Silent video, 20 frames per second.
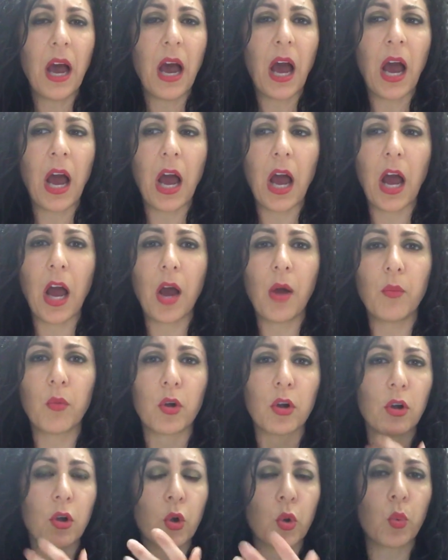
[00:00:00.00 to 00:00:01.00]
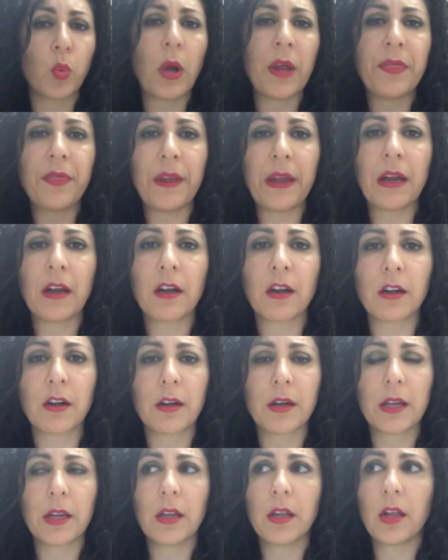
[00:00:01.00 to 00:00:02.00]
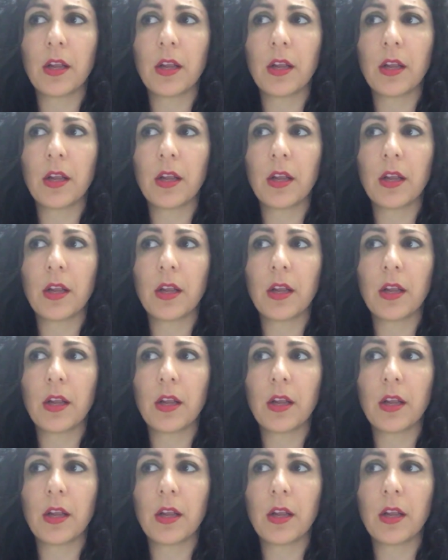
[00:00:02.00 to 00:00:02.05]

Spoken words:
or what their